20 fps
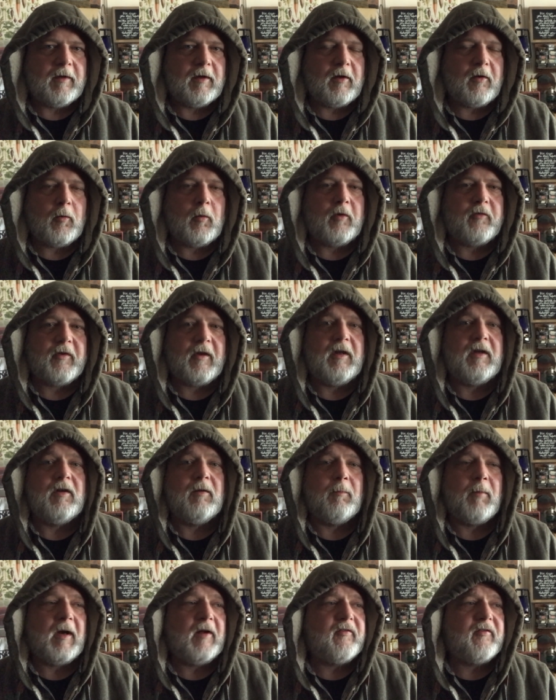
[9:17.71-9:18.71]
In other words, I need
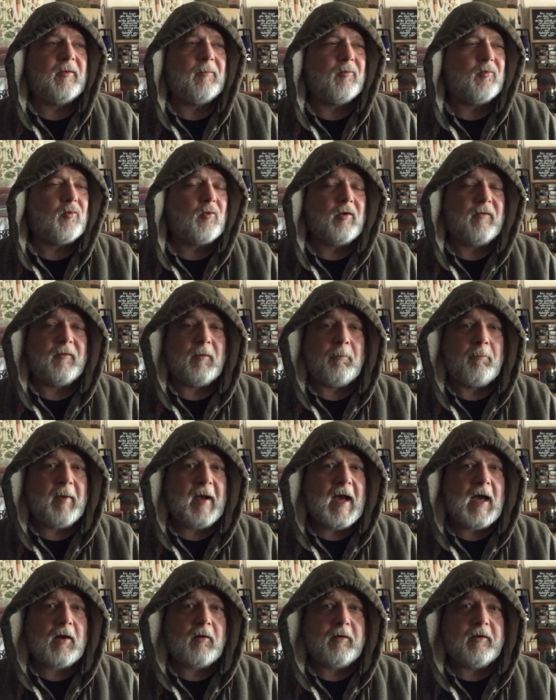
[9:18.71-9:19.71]
to buy some sort of a
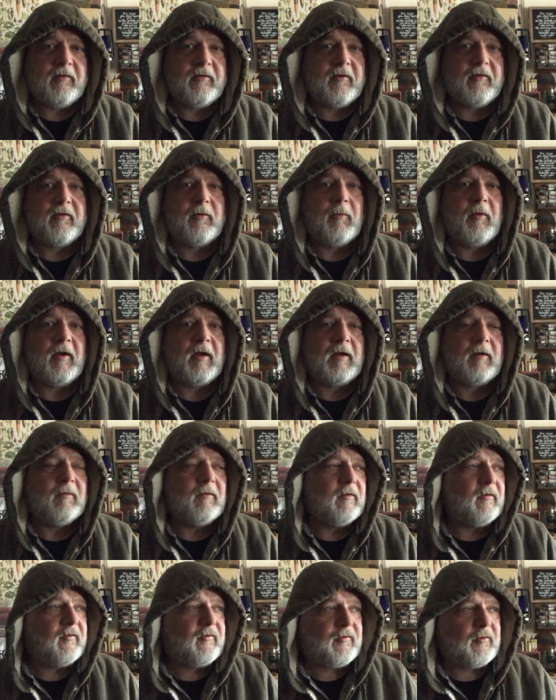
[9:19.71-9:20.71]
battery system that I
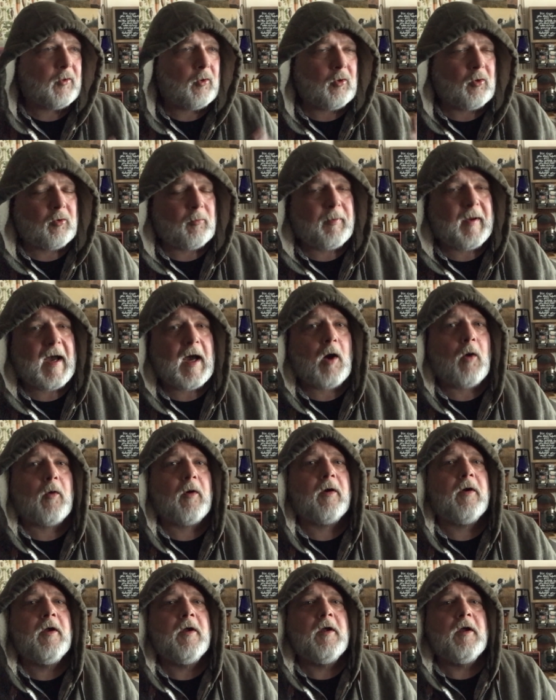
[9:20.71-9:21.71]
can solar
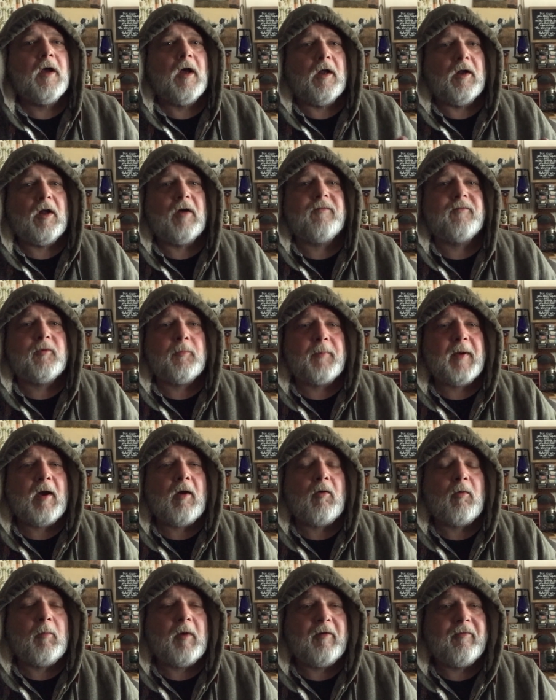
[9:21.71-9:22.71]
power enough to
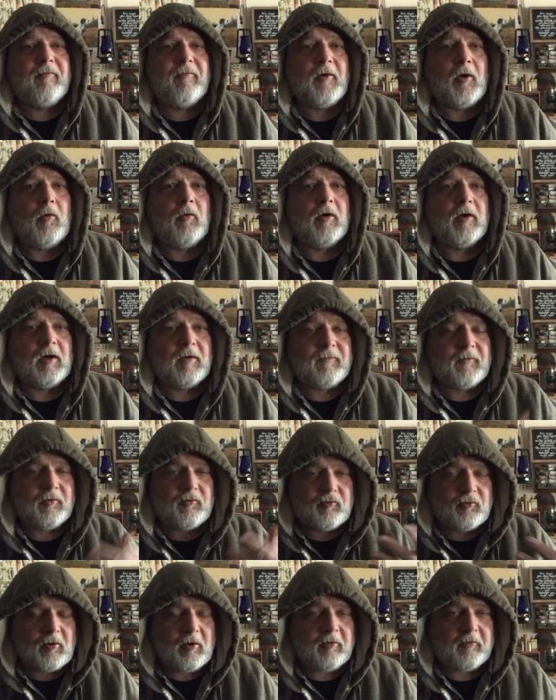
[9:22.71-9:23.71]
power my phone, enough to
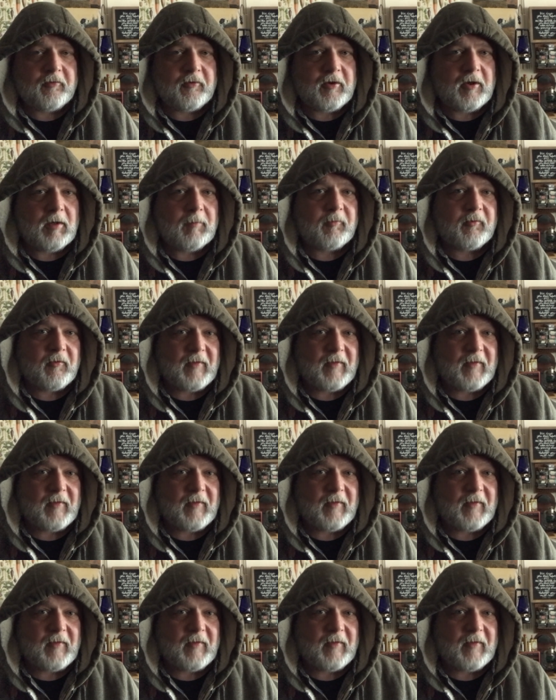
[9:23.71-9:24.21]
charge it up.